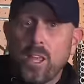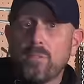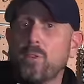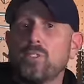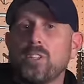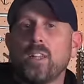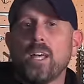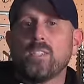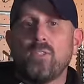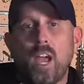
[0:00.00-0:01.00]
for that first and
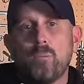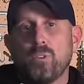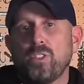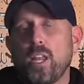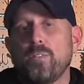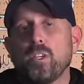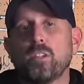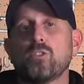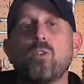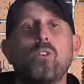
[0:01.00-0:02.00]
last 5% of a
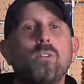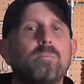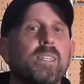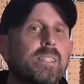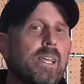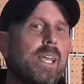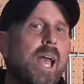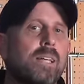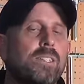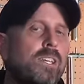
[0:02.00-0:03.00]
control is like
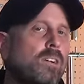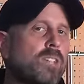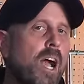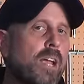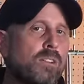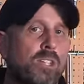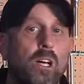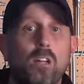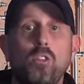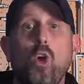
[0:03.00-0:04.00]
asking our tires
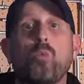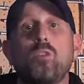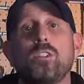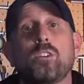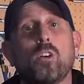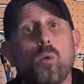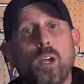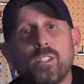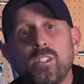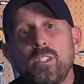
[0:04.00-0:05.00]
a low-risk
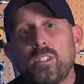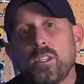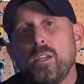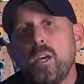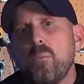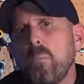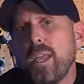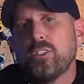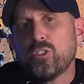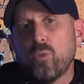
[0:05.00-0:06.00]
question to
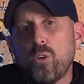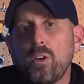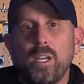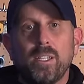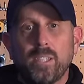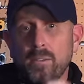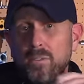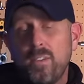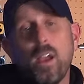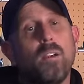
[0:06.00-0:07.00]
make sure to
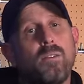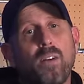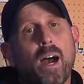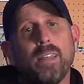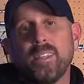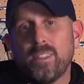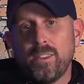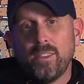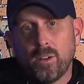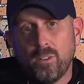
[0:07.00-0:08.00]
verify that
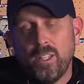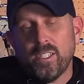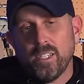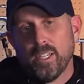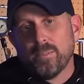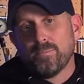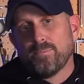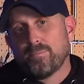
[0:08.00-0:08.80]
they're listening.